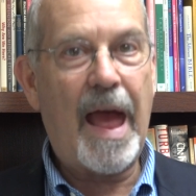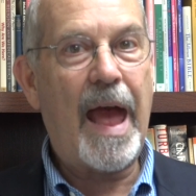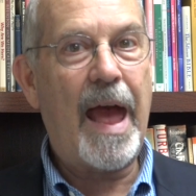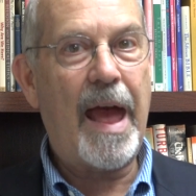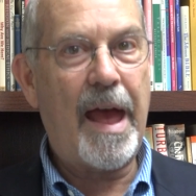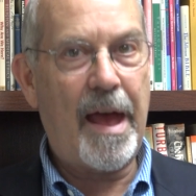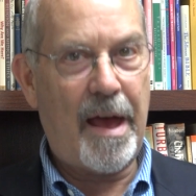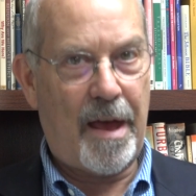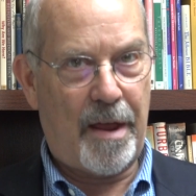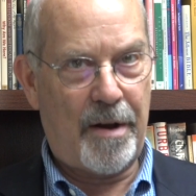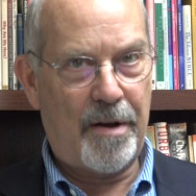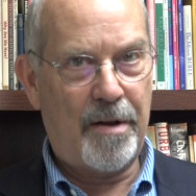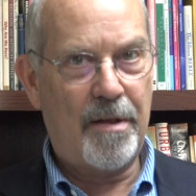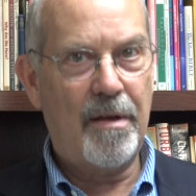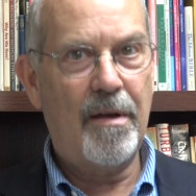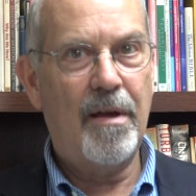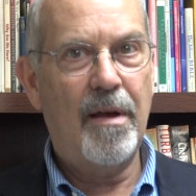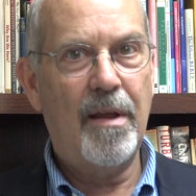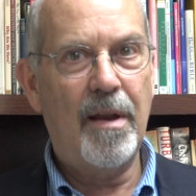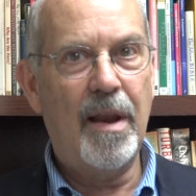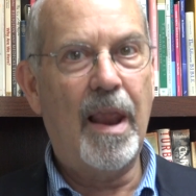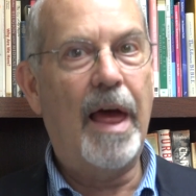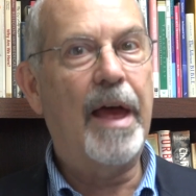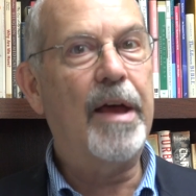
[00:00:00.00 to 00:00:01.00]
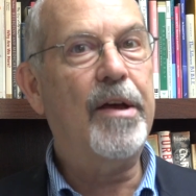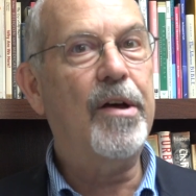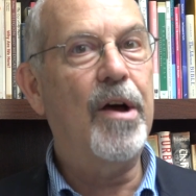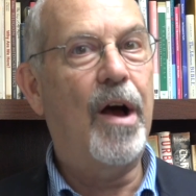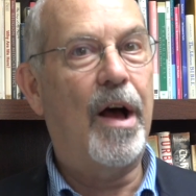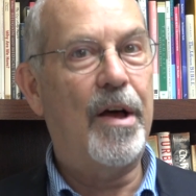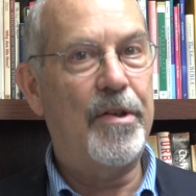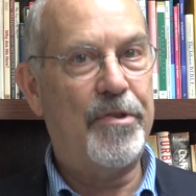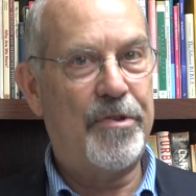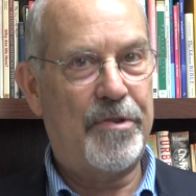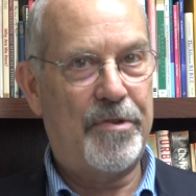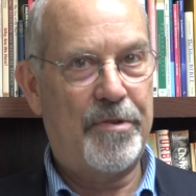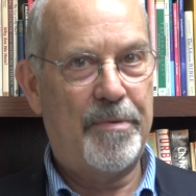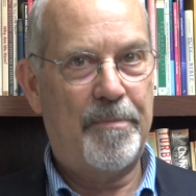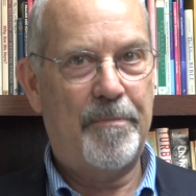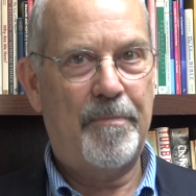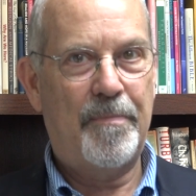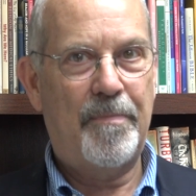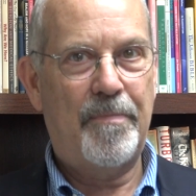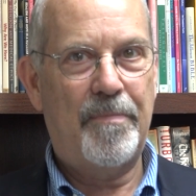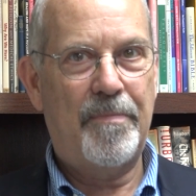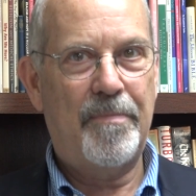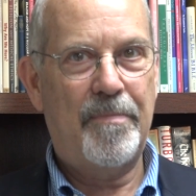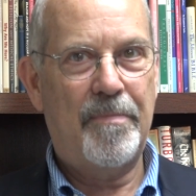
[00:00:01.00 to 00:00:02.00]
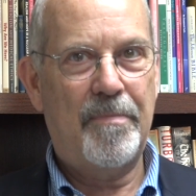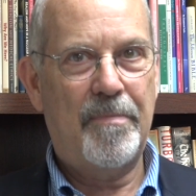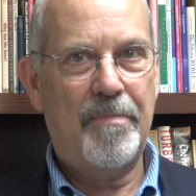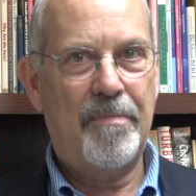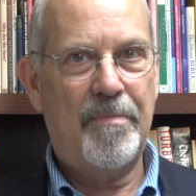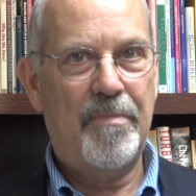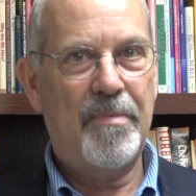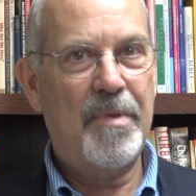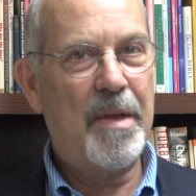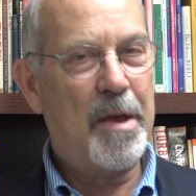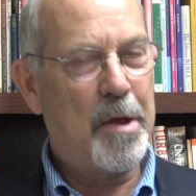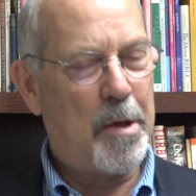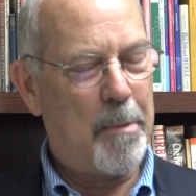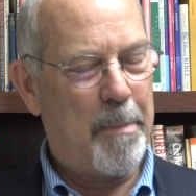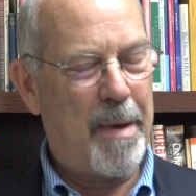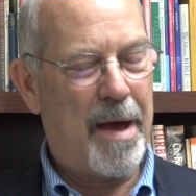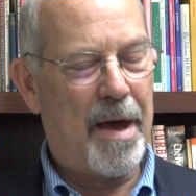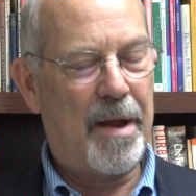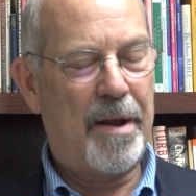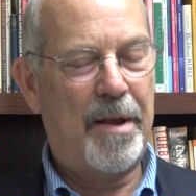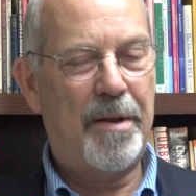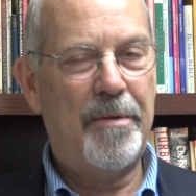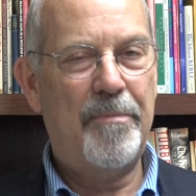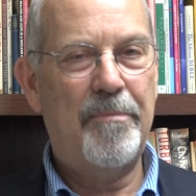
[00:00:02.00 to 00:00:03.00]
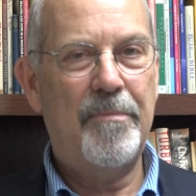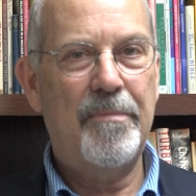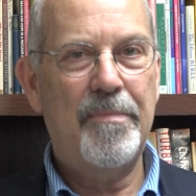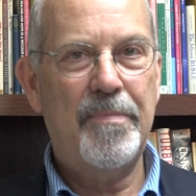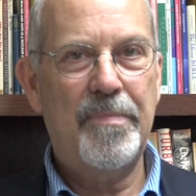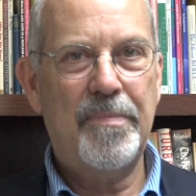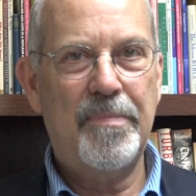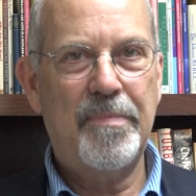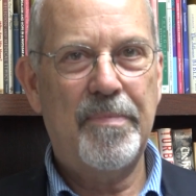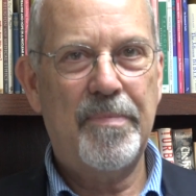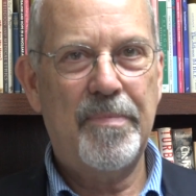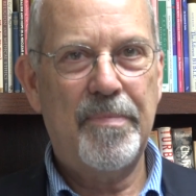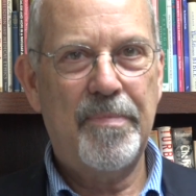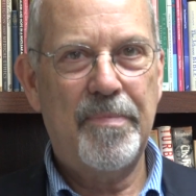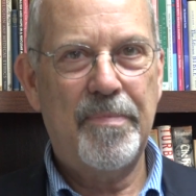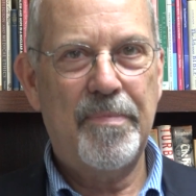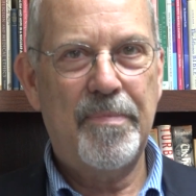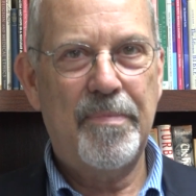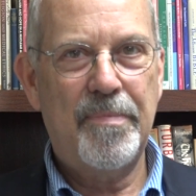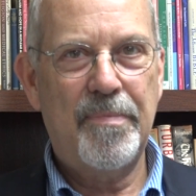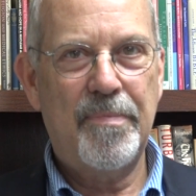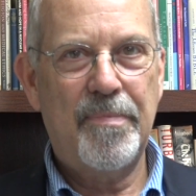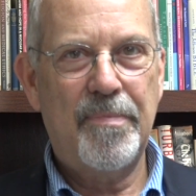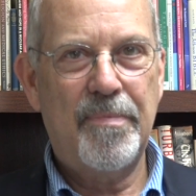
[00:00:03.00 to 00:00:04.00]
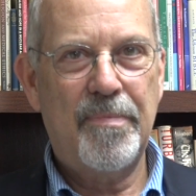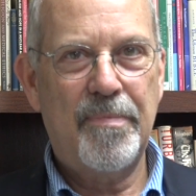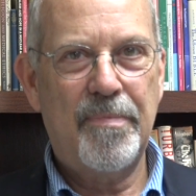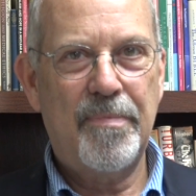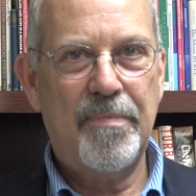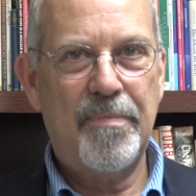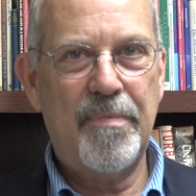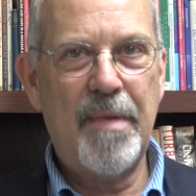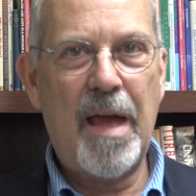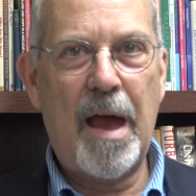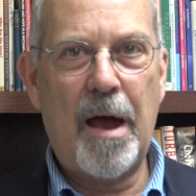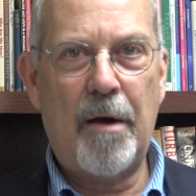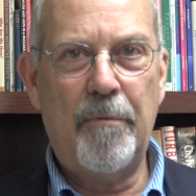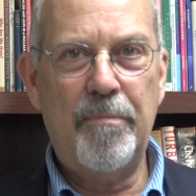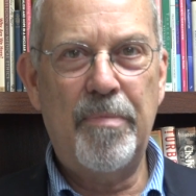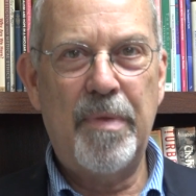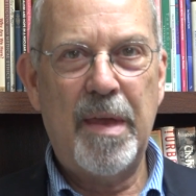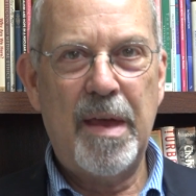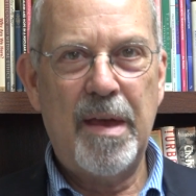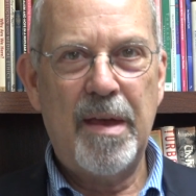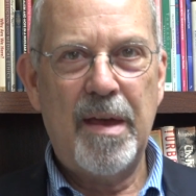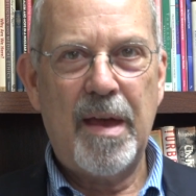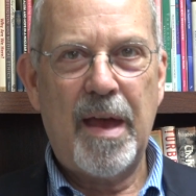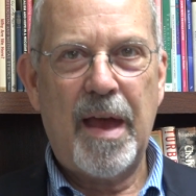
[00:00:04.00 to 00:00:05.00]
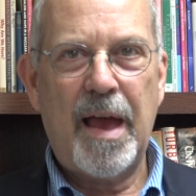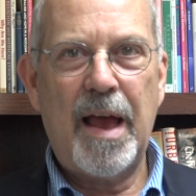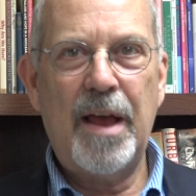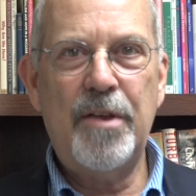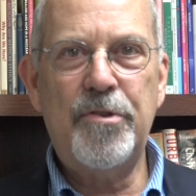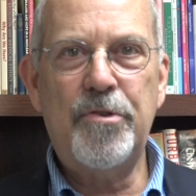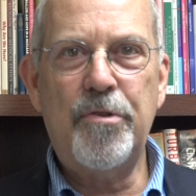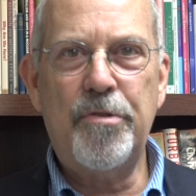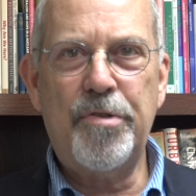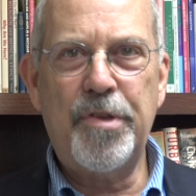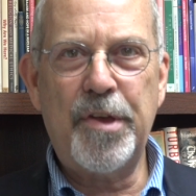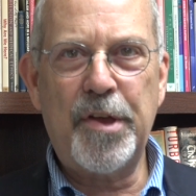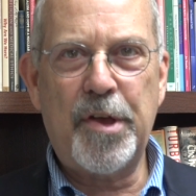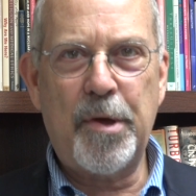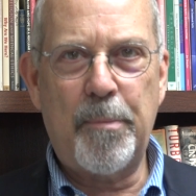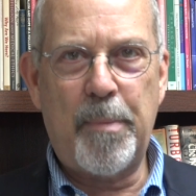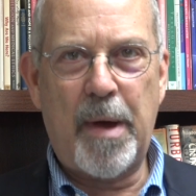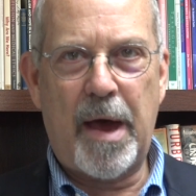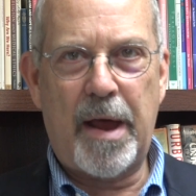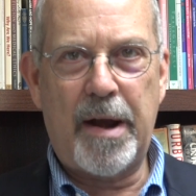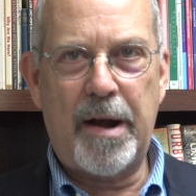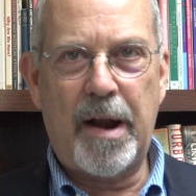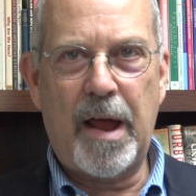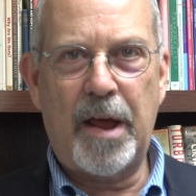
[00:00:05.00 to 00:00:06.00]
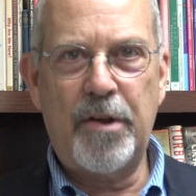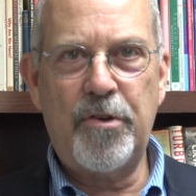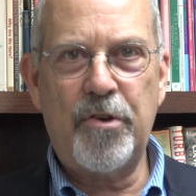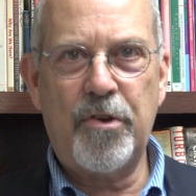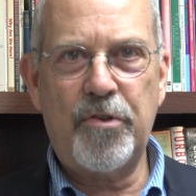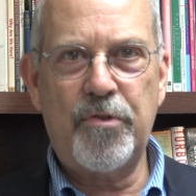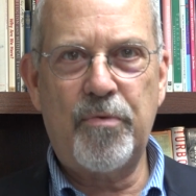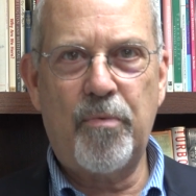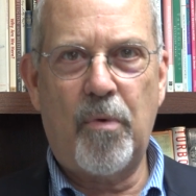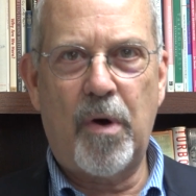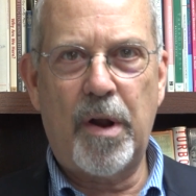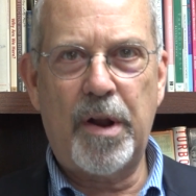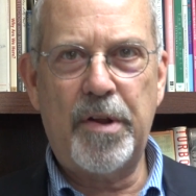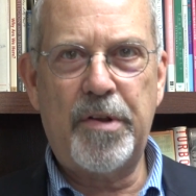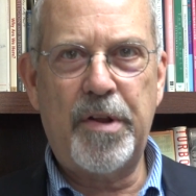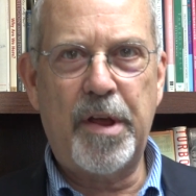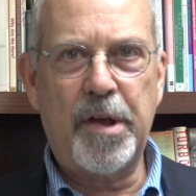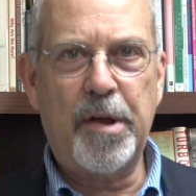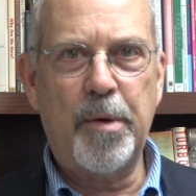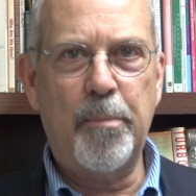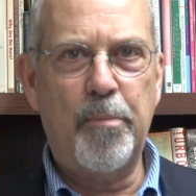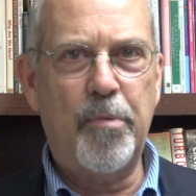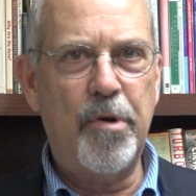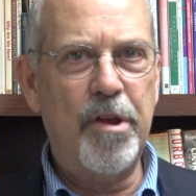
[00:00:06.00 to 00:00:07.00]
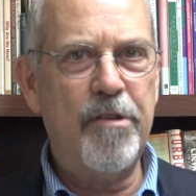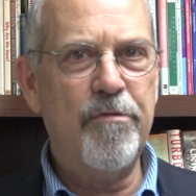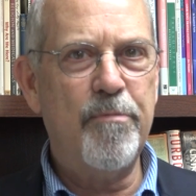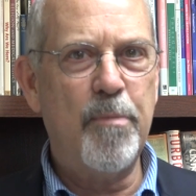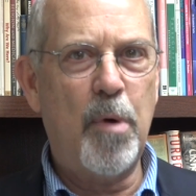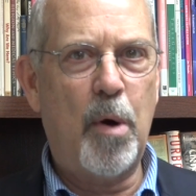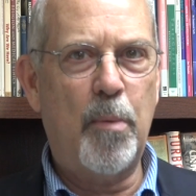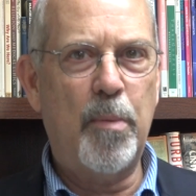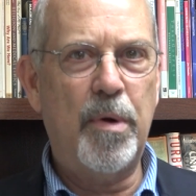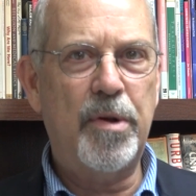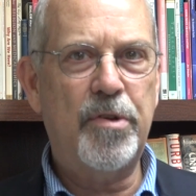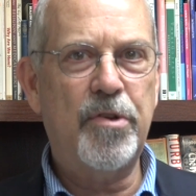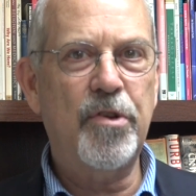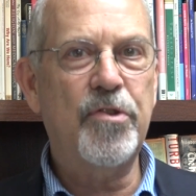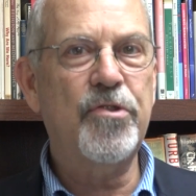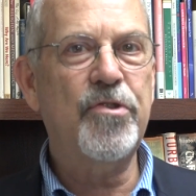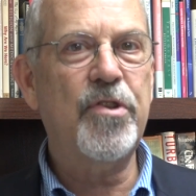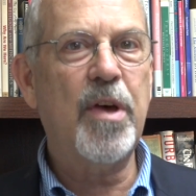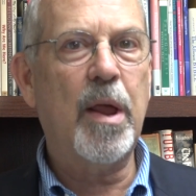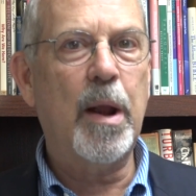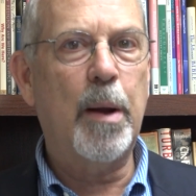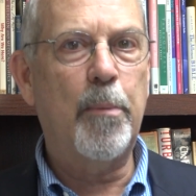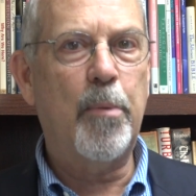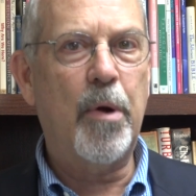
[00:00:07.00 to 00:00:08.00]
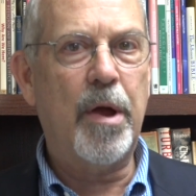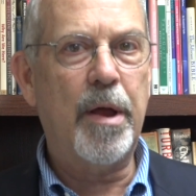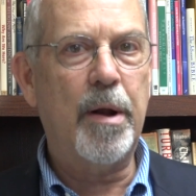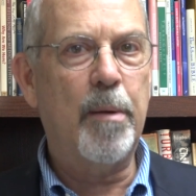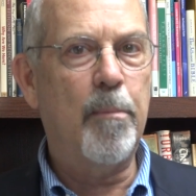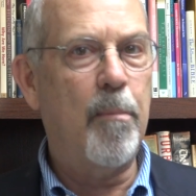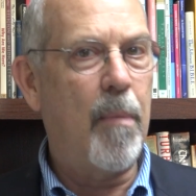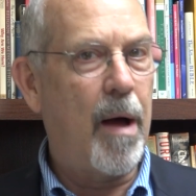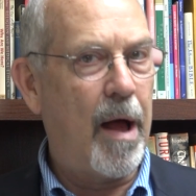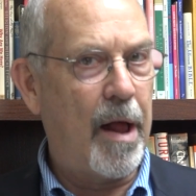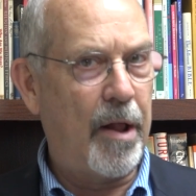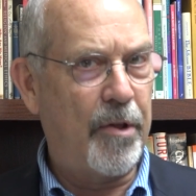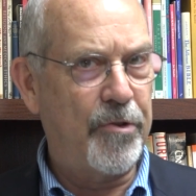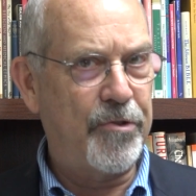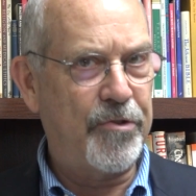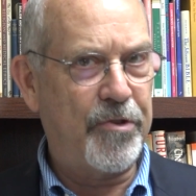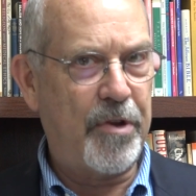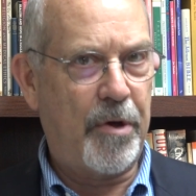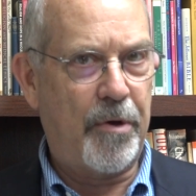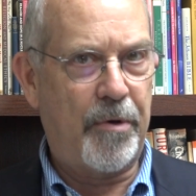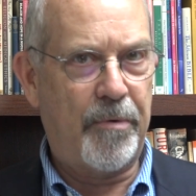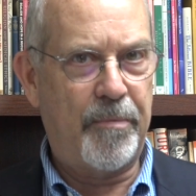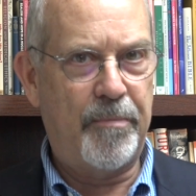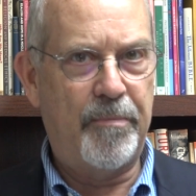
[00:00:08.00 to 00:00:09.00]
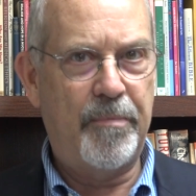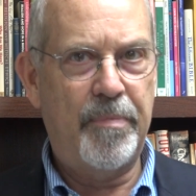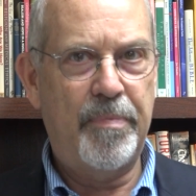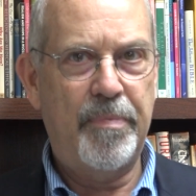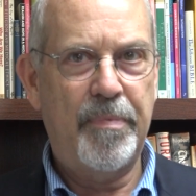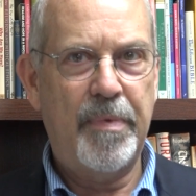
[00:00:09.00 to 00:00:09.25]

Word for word: and like us. Think about it. Now, as you think about it, I just want to take a brief moment to celebrate a milestone.